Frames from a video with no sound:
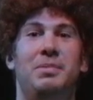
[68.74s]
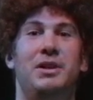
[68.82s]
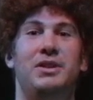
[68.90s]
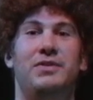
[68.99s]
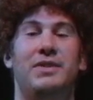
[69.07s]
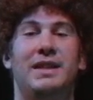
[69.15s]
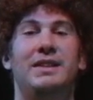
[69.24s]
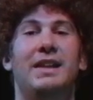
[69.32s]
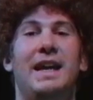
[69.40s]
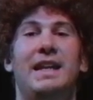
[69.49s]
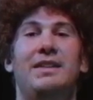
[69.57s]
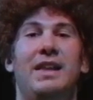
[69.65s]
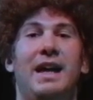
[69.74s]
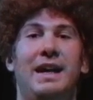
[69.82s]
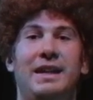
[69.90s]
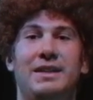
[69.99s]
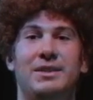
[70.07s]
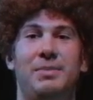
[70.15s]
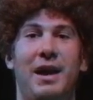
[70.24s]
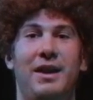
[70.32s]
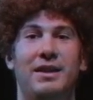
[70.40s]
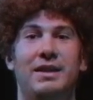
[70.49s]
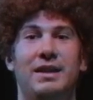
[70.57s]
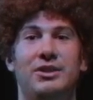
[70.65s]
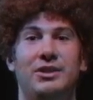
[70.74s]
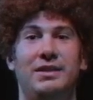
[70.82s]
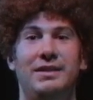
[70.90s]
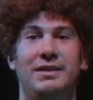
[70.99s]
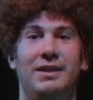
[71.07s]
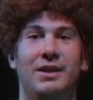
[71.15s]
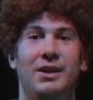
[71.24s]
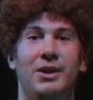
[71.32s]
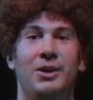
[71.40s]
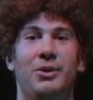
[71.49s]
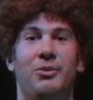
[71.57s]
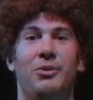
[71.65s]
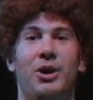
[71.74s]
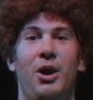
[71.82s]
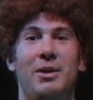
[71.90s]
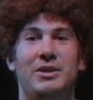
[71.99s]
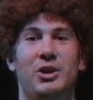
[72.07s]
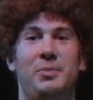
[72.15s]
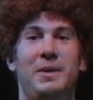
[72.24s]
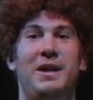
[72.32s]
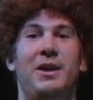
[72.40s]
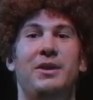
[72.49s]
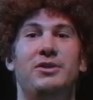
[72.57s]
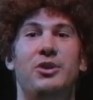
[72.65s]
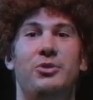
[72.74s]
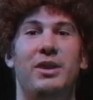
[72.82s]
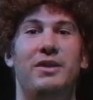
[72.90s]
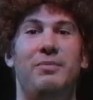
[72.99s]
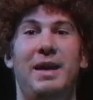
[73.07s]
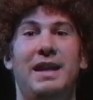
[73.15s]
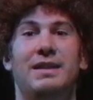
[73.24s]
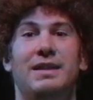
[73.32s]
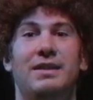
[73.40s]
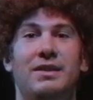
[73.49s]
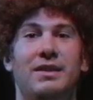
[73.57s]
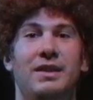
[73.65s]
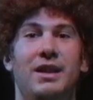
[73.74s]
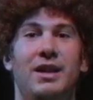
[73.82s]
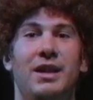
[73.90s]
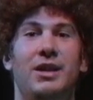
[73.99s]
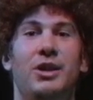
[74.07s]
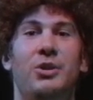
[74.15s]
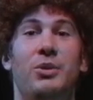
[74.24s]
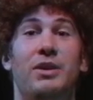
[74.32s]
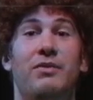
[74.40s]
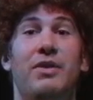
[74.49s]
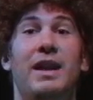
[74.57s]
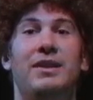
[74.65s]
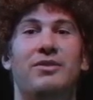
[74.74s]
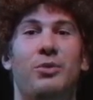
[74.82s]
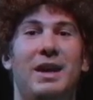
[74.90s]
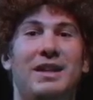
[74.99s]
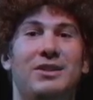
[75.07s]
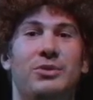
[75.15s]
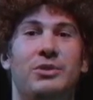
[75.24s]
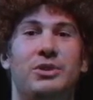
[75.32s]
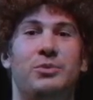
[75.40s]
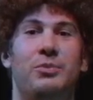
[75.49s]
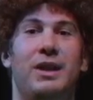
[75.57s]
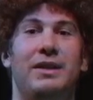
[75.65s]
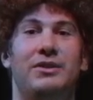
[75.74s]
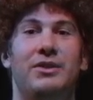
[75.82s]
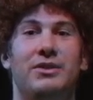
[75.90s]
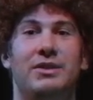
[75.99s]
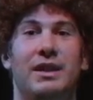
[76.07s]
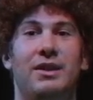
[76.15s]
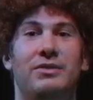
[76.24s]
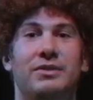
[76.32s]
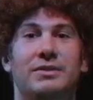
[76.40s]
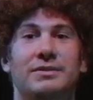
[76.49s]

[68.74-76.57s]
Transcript: BuzzFeed Ladylike inspired edition. We're always open here at the Joy of Painting to new and inventive ways to express yourself.